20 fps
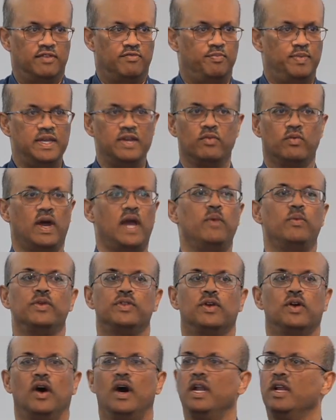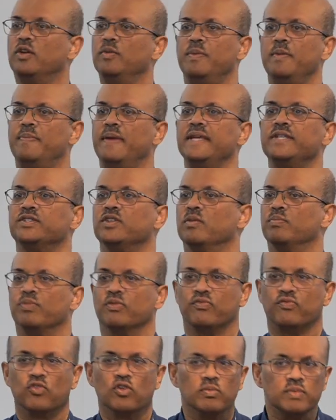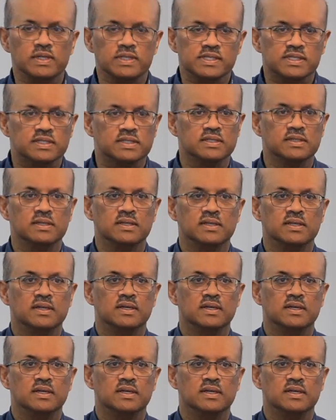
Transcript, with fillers: if being right with God could be based on performance,